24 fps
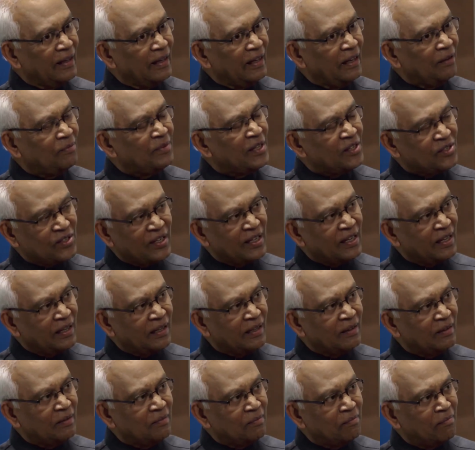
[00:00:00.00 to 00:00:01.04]
if they say
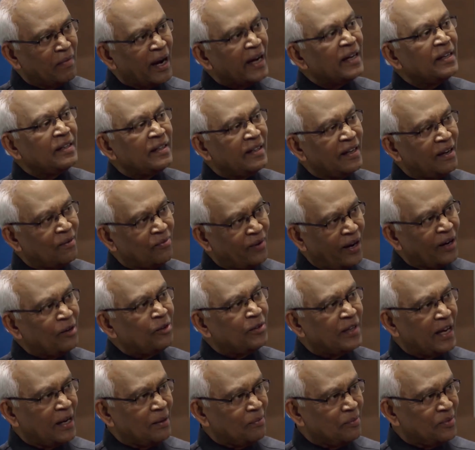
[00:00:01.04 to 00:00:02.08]
my India 5
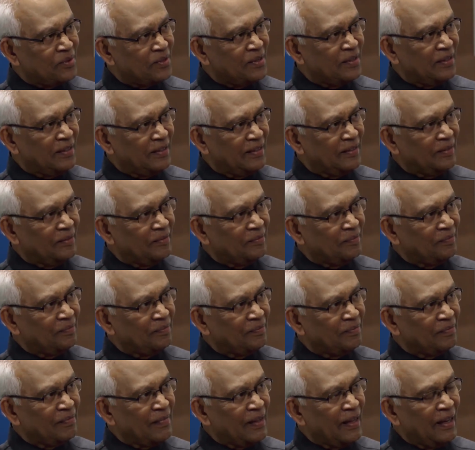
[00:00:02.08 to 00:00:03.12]
times,
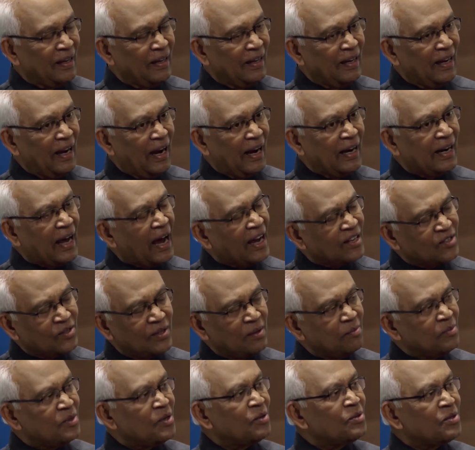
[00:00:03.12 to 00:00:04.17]
and ask
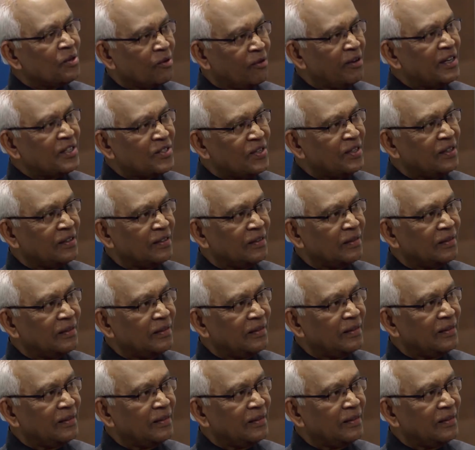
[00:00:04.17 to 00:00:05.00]
themselves a question,